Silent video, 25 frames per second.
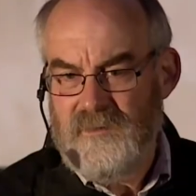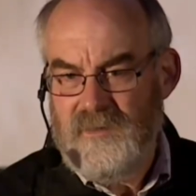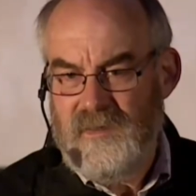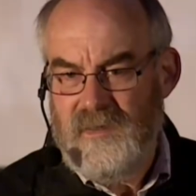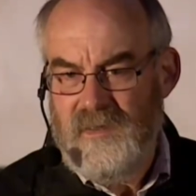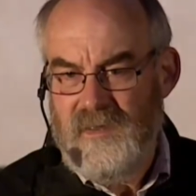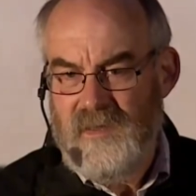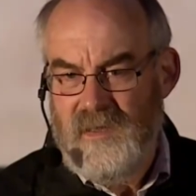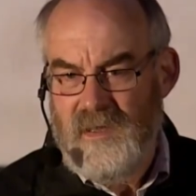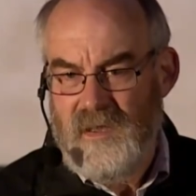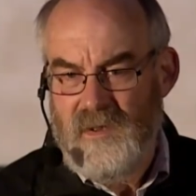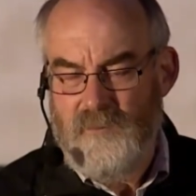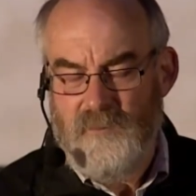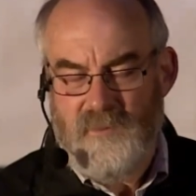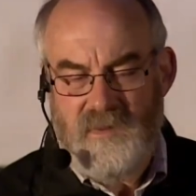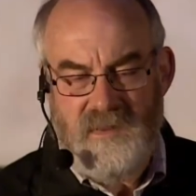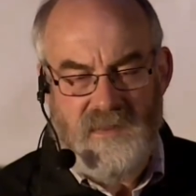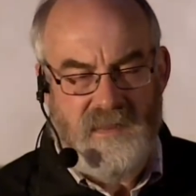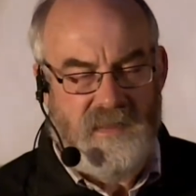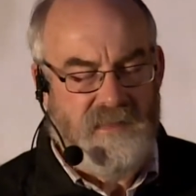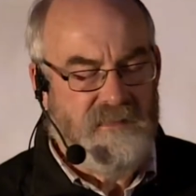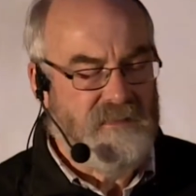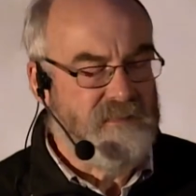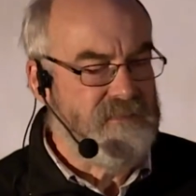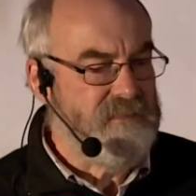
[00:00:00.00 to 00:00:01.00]
yeah, and we
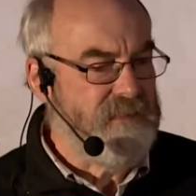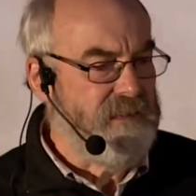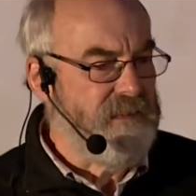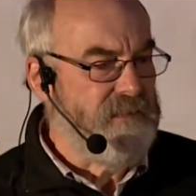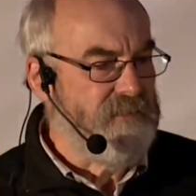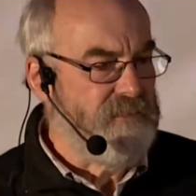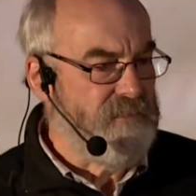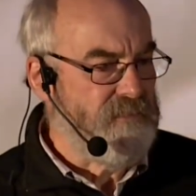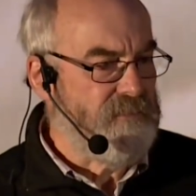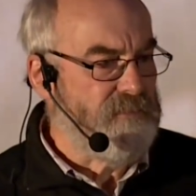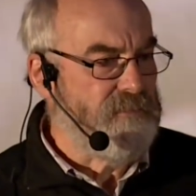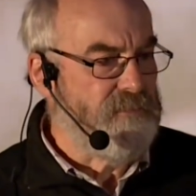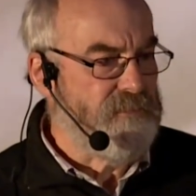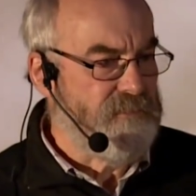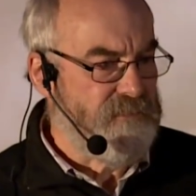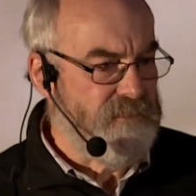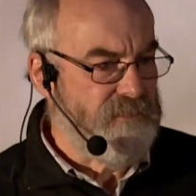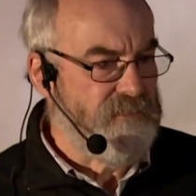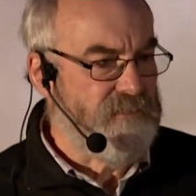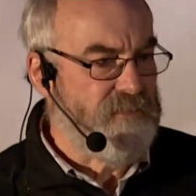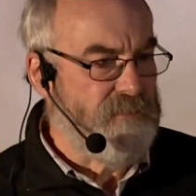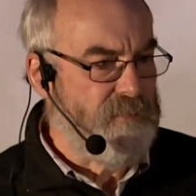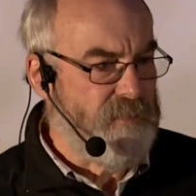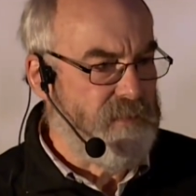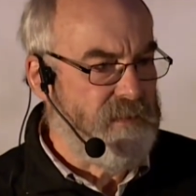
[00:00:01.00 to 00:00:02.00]
get the dinosaurs
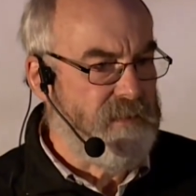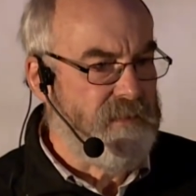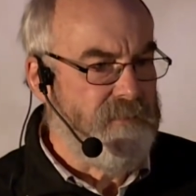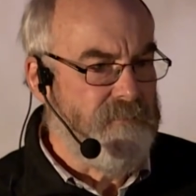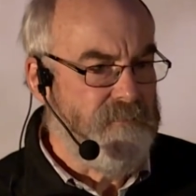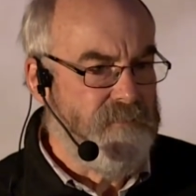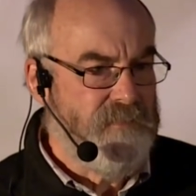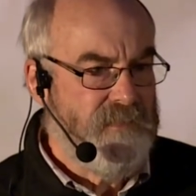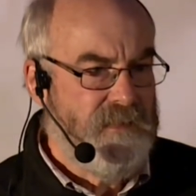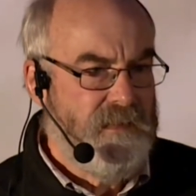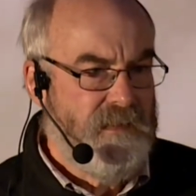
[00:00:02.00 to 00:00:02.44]
disappear,